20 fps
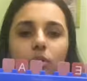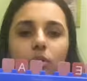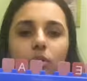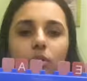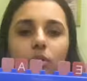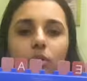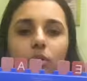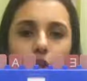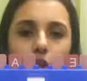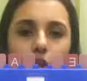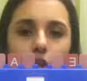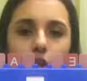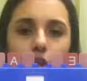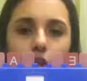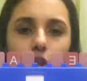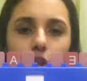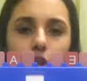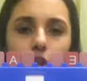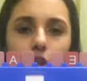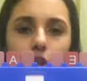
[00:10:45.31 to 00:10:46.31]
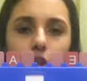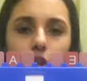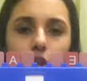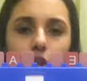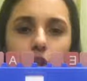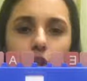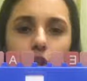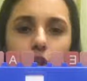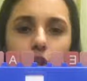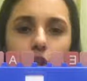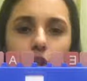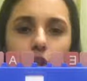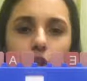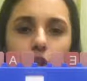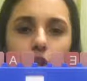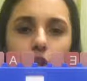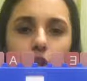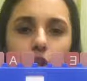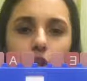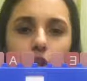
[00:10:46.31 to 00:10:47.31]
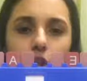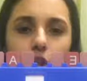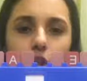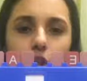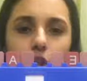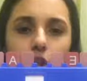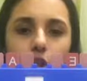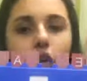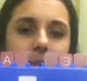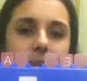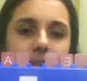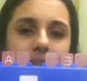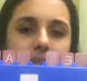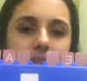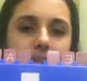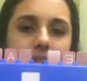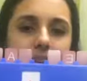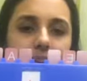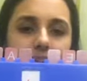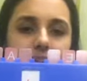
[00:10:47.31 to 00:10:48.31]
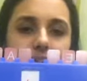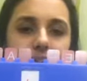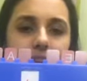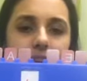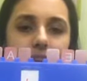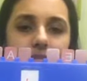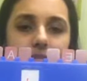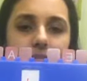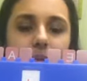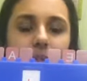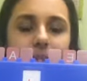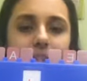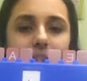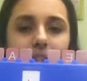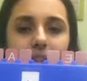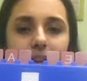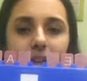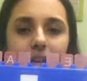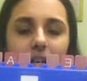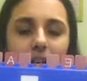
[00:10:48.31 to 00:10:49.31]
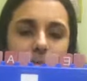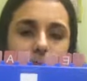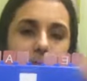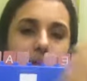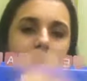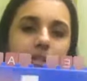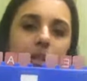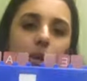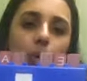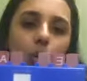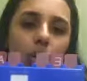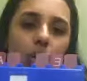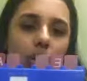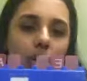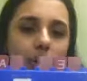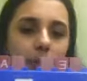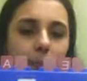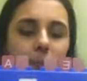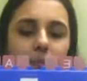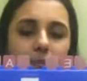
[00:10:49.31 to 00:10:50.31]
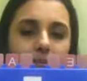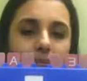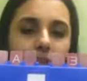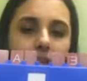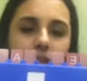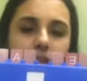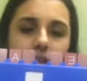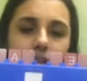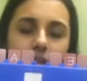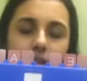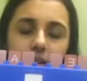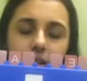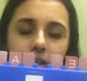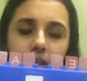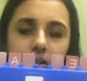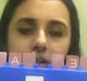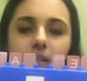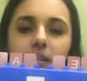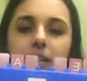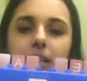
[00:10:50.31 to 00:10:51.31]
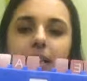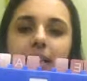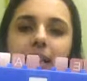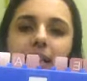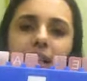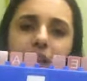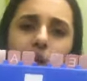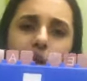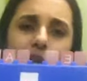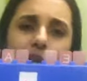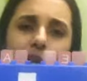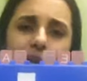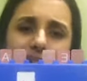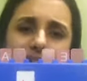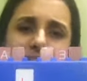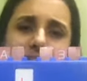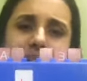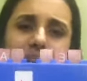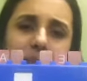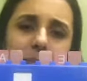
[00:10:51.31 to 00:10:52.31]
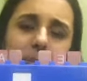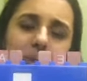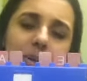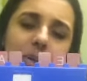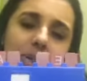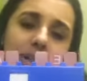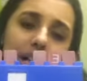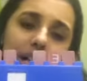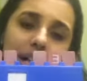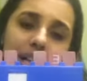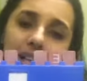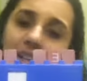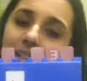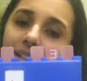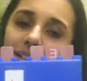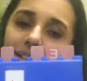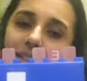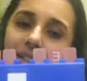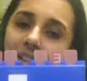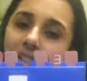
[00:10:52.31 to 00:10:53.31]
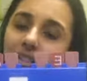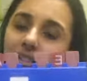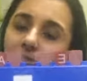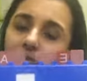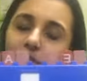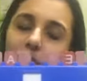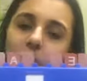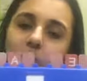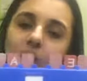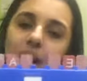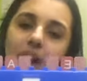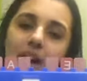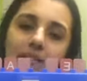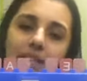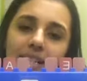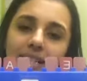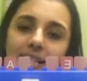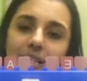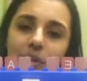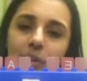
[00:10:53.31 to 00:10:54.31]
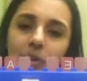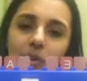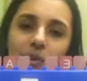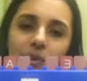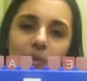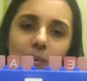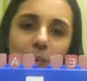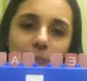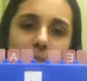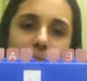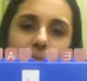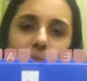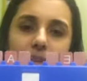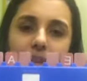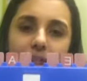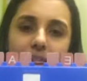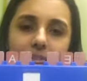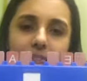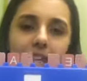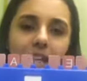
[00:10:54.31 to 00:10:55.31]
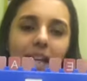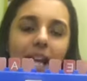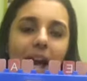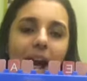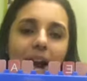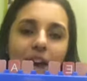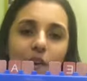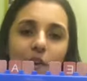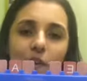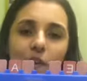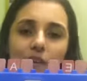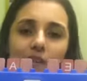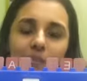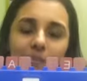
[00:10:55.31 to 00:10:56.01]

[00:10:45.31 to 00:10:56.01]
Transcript: No, you, no question. You guys have to guess the alphabets. Guess the alphabets and then it makes a word. T or U guys. This, we don't have a T or U. No, nothing at all.